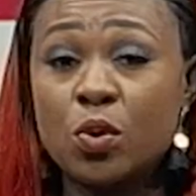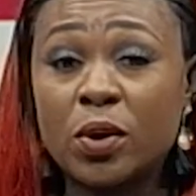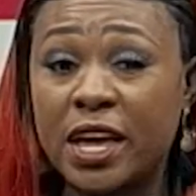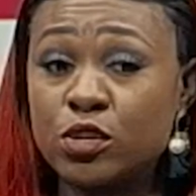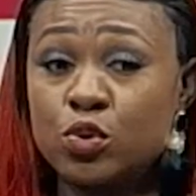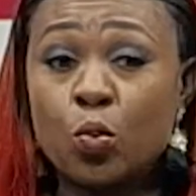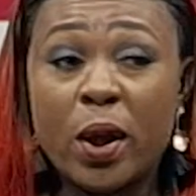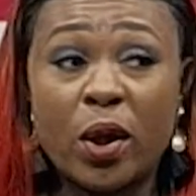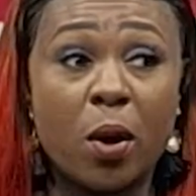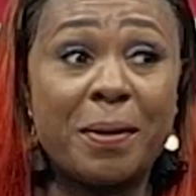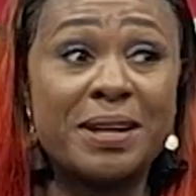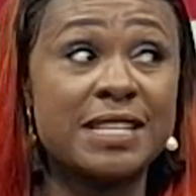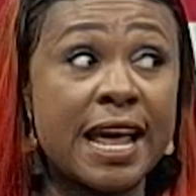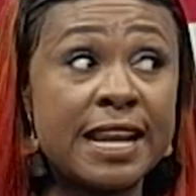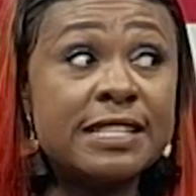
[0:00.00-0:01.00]
okay to wake up
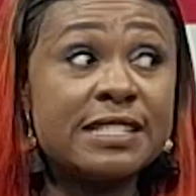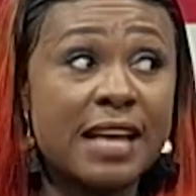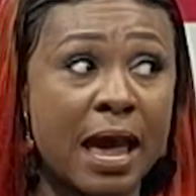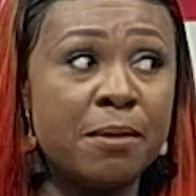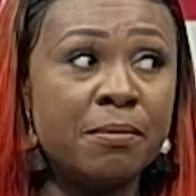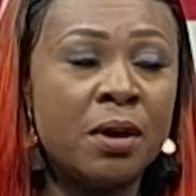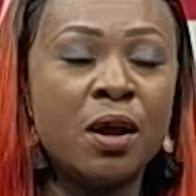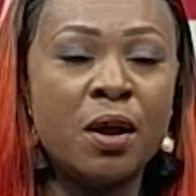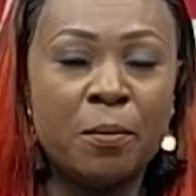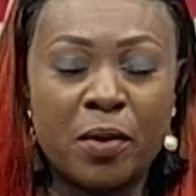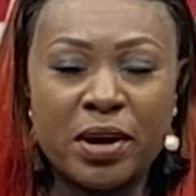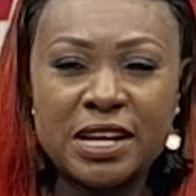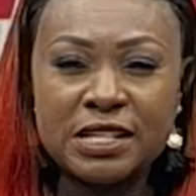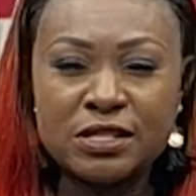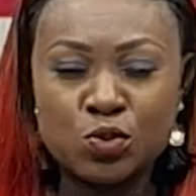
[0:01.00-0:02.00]
at any time,
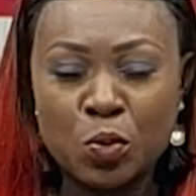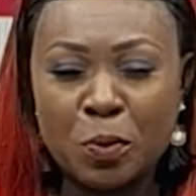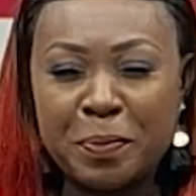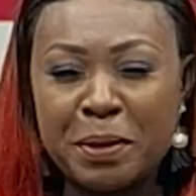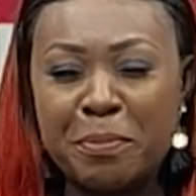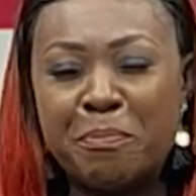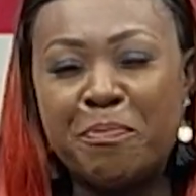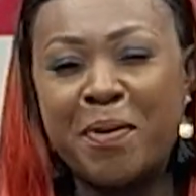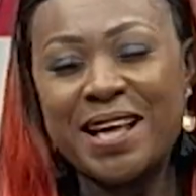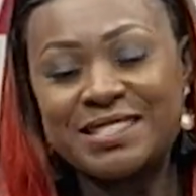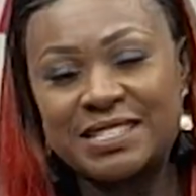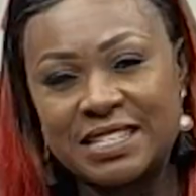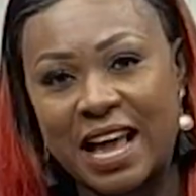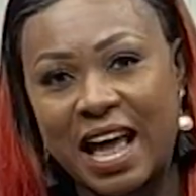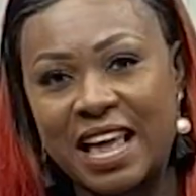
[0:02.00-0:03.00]
but it will be
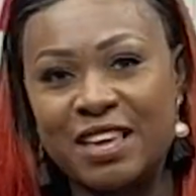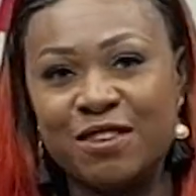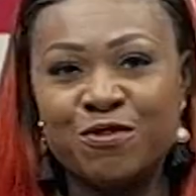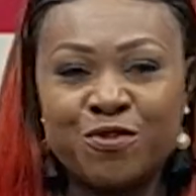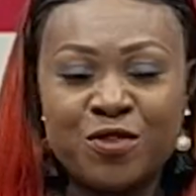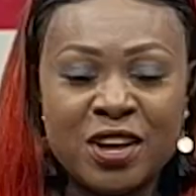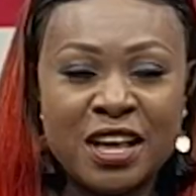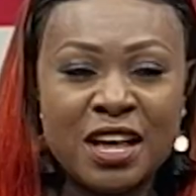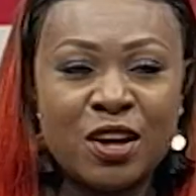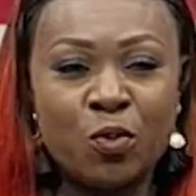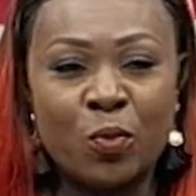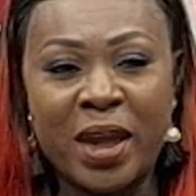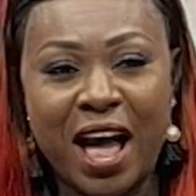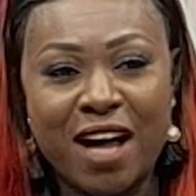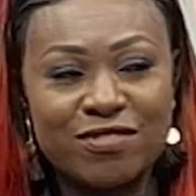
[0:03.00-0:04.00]
better if
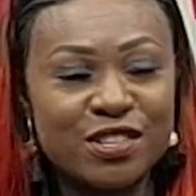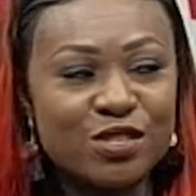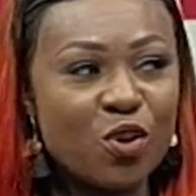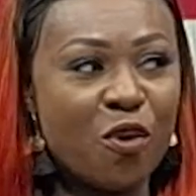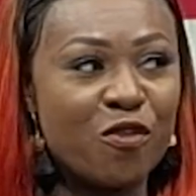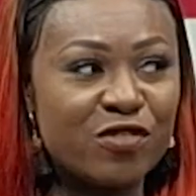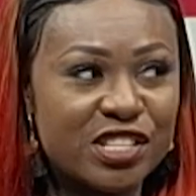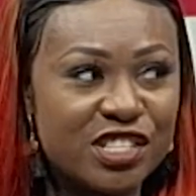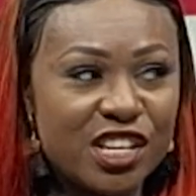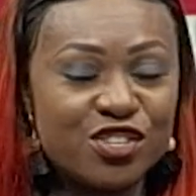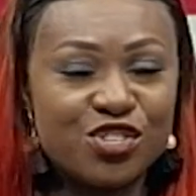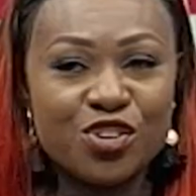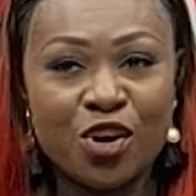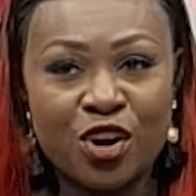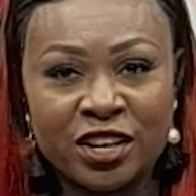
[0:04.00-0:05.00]
we have this
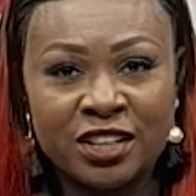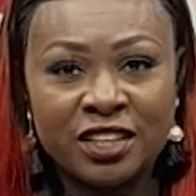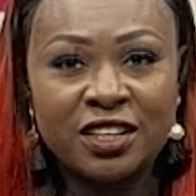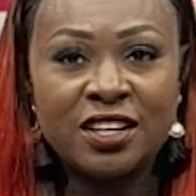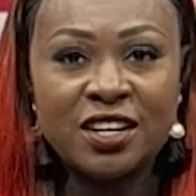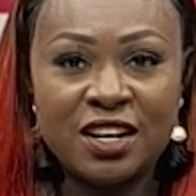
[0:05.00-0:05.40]
conversation,